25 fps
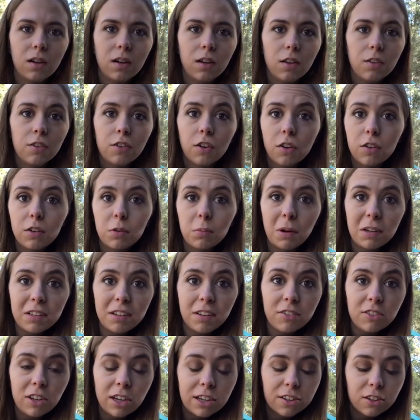So you want to
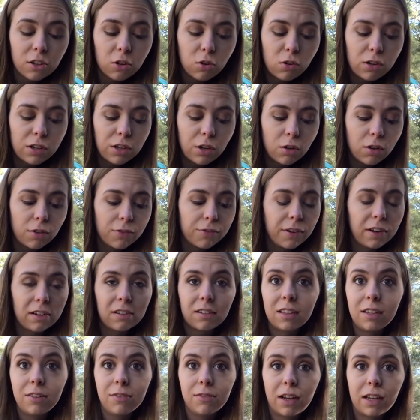check your oil
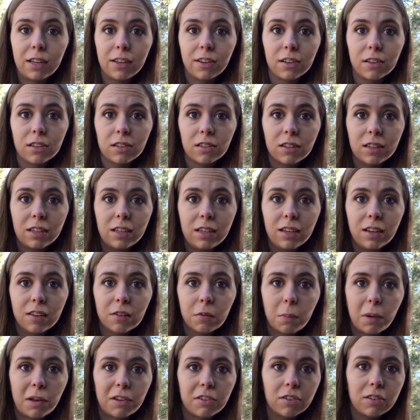fairly regularly,
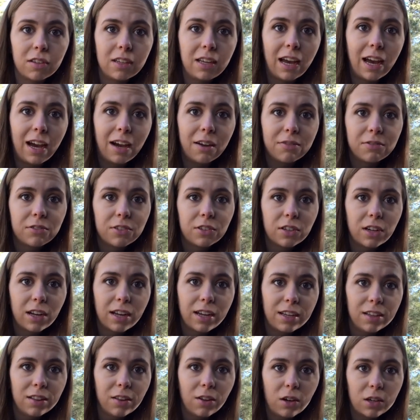especially after
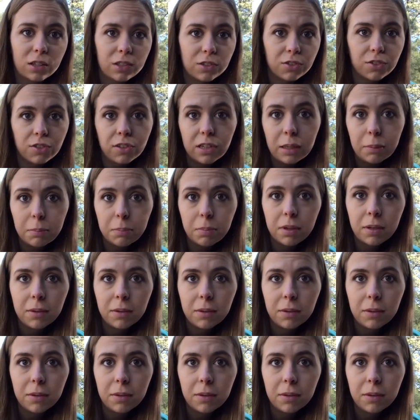a long trip.